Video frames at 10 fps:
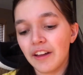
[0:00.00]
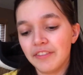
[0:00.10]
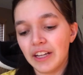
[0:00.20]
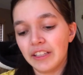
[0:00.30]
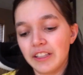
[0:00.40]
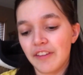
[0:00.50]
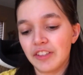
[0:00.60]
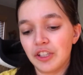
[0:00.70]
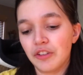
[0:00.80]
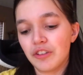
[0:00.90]
if I definitely
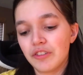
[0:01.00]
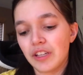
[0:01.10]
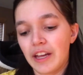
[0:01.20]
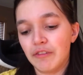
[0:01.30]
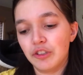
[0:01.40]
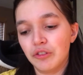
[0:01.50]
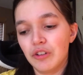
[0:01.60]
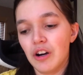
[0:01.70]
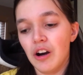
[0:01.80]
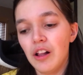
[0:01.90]
do those, I will do a
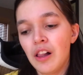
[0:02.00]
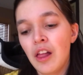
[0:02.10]
haul.